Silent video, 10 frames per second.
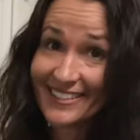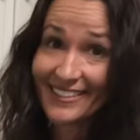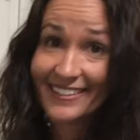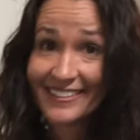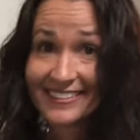
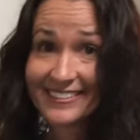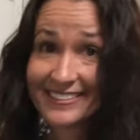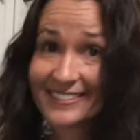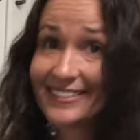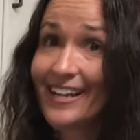isn't there?
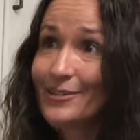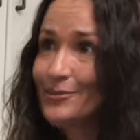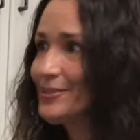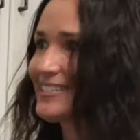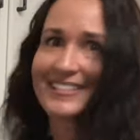
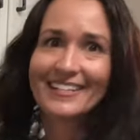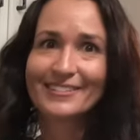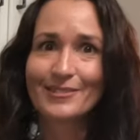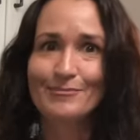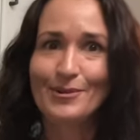Oh, they're
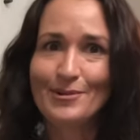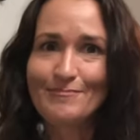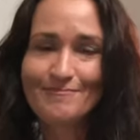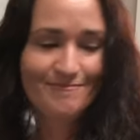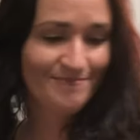starting to pop.